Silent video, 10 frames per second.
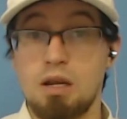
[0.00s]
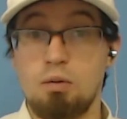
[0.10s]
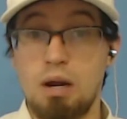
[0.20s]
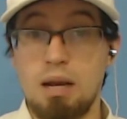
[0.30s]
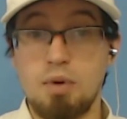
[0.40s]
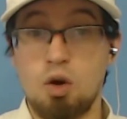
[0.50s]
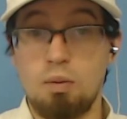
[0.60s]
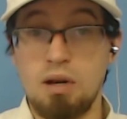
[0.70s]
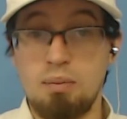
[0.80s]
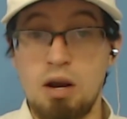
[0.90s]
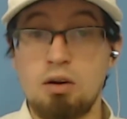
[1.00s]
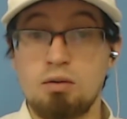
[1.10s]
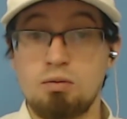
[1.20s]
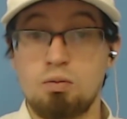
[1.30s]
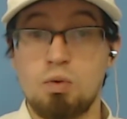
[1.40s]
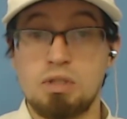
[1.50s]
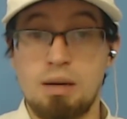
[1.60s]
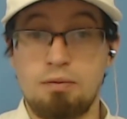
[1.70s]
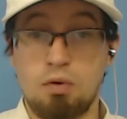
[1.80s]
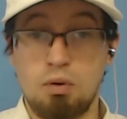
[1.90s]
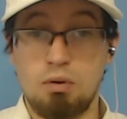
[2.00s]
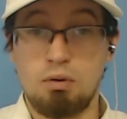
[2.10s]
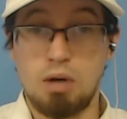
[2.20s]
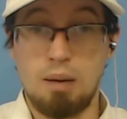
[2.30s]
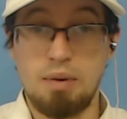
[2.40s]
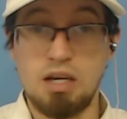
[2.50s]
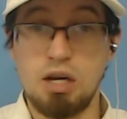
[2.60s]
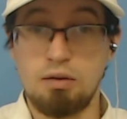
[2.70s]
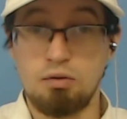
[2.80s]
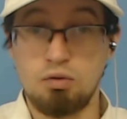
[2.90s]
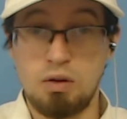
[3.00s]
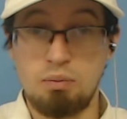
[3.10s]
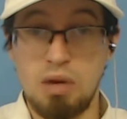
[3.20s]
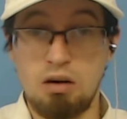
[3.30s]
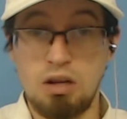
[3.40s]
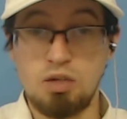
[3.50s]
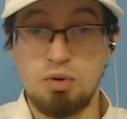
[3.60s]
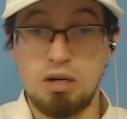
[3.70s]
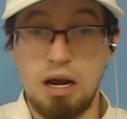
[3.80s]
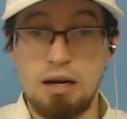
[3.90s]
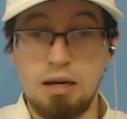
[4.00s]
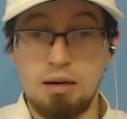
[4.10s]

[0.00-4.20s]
when Amy Coney Barrett was up for nomination after Ruth Bader Ginsburg died,